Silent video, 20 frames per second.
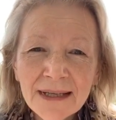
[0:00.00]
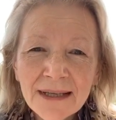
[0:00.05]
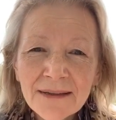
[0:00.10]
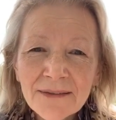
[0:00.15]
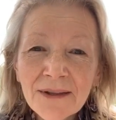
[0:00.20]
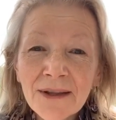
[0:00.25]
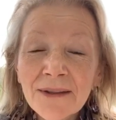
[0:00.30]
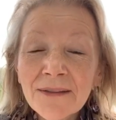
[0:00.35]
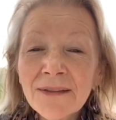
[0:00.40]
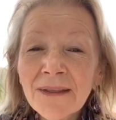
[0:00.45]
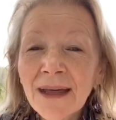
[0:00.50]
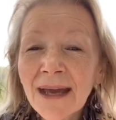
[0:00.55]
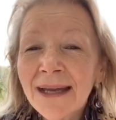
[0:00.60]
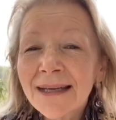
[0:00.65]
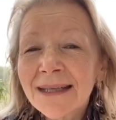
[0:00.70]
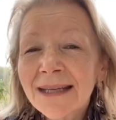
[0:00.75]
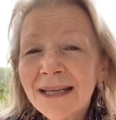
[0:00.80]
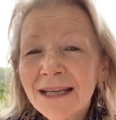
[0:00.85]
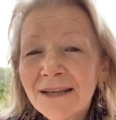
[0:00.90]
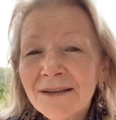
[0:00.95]

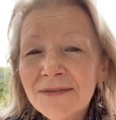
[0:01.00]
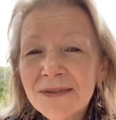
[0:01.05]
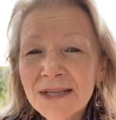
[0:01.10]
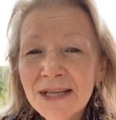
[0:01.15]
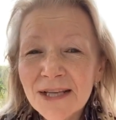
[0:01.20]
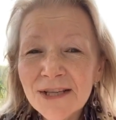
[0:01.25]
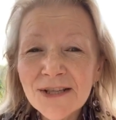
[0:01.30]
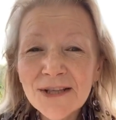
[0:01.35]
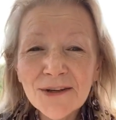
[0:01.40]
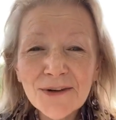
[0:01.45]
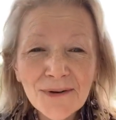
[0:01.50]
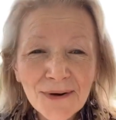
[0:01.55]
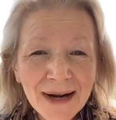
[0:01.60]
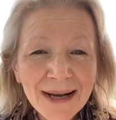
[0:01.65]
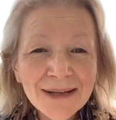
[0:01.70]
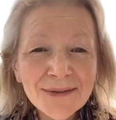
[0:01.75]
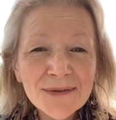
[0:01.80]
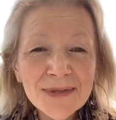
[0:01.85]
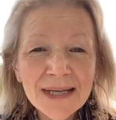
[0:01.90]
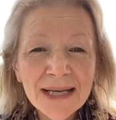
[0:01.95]
That gives us a
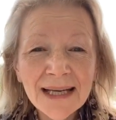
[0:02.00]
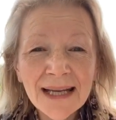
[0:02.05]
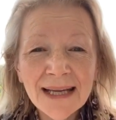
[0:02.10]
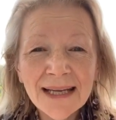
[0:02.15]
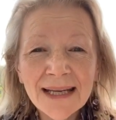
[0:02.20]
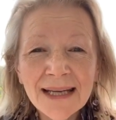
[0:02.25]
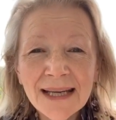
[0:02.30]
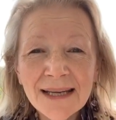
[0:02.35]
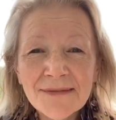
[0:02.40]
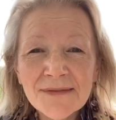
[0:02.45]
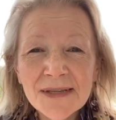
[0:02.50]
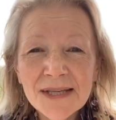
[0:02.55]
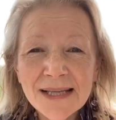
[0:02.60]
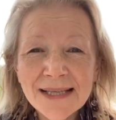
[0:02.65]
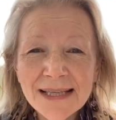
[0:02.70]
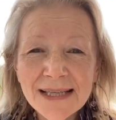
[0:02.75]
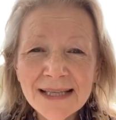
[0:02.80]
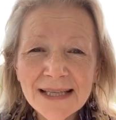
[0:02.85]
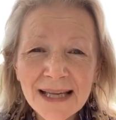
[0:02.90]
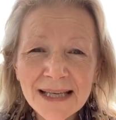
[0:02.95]
grounding, it gives
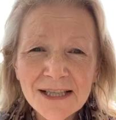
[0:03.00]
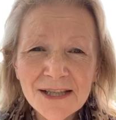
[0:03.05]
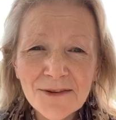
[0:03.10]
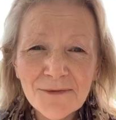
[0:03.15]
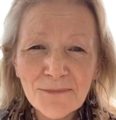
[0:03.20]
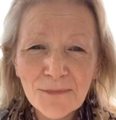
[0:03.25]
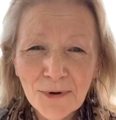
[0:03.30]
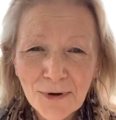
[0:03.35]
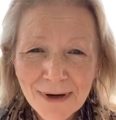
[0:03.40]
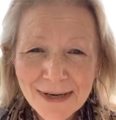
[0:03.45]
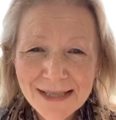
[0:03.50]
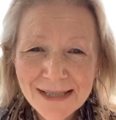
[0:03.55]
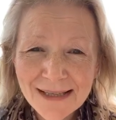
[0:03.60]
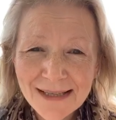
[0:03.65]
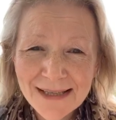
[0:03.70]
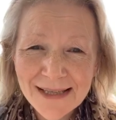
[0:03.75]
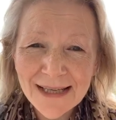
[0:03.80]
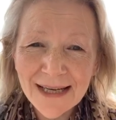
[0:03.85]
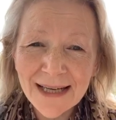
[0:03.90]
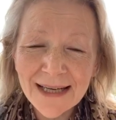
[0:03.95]
us a sense of
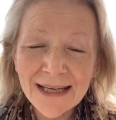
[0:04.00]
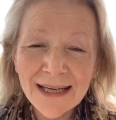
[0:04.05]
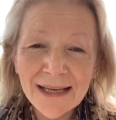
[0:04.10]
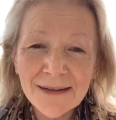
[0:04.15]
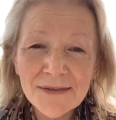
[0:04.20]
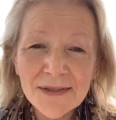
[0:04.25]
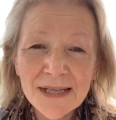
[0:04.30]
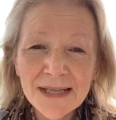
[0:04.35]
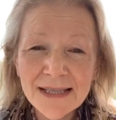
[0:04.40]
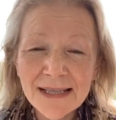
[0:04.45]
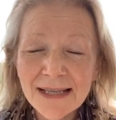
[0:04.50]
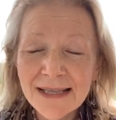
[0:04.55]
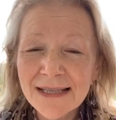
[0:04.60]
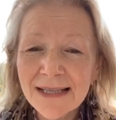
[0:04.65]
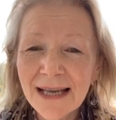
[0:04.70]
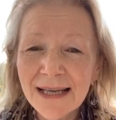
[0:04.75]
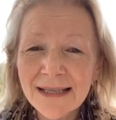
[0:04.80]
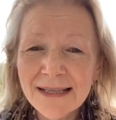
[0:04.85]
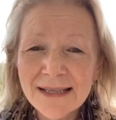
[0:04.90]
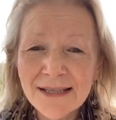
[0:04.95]
presence, and it gives us a
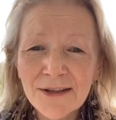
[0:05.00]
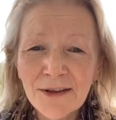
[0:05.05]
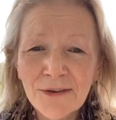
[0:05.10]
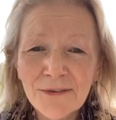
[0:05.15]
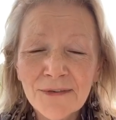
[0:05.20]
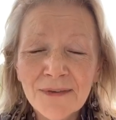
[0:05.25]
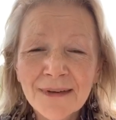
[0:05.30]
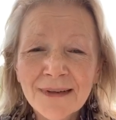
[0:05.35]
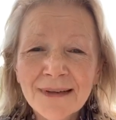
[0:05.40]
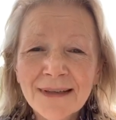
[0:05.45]
sense of